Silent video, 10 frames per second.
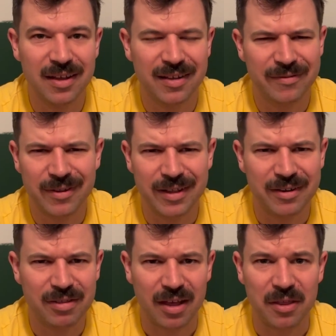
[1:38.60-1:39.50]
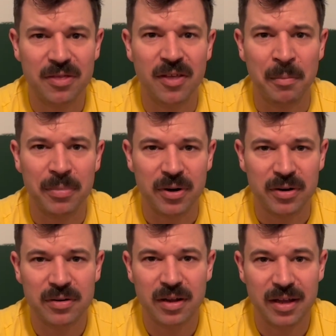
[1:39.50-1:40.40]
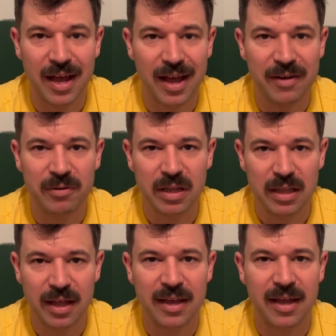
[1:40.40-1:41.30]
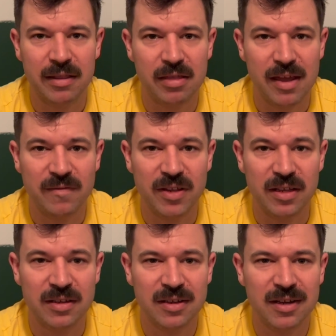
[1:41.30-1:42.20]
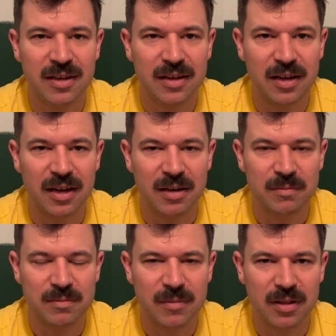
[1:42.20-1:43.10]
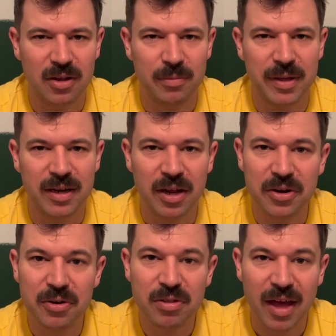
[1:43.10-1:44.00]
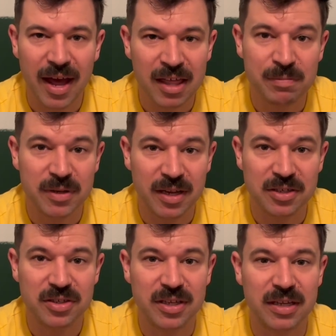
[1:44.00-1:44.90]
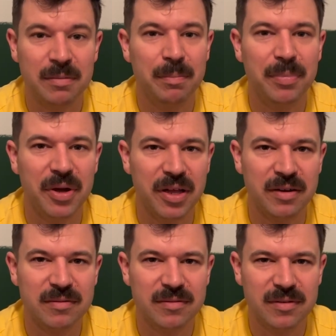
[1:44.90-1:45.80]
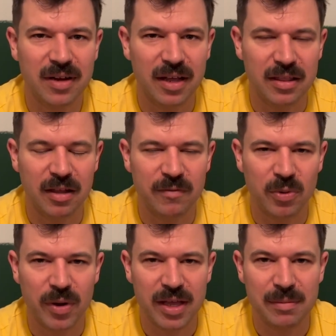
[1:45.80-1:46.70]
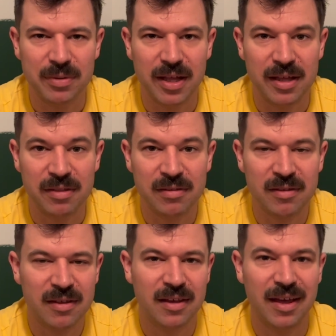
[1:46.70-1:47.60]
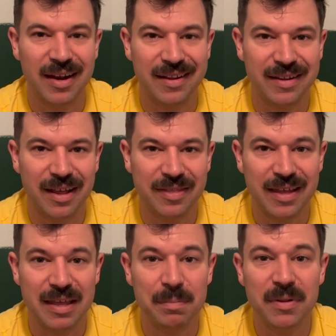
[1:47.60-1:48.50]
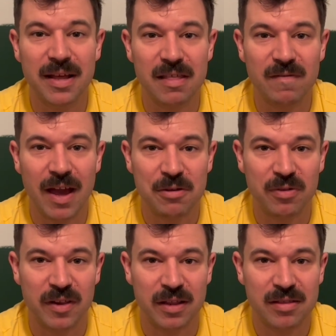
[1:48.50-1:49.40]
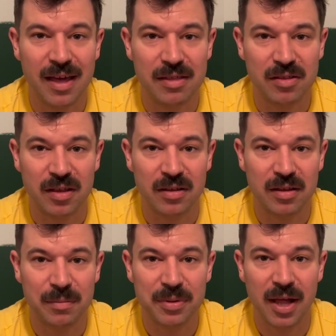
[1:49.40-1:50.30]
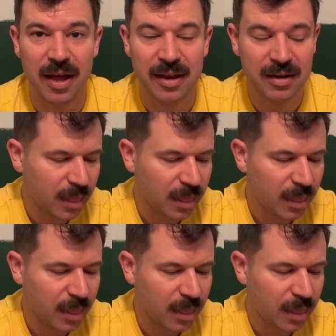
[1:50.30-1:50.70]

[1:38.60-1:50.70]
really just like a thumper, a guy I really like at safety. A little bit undersized potentially, but I love the way he plays. And I think he plays faster than his testing implied.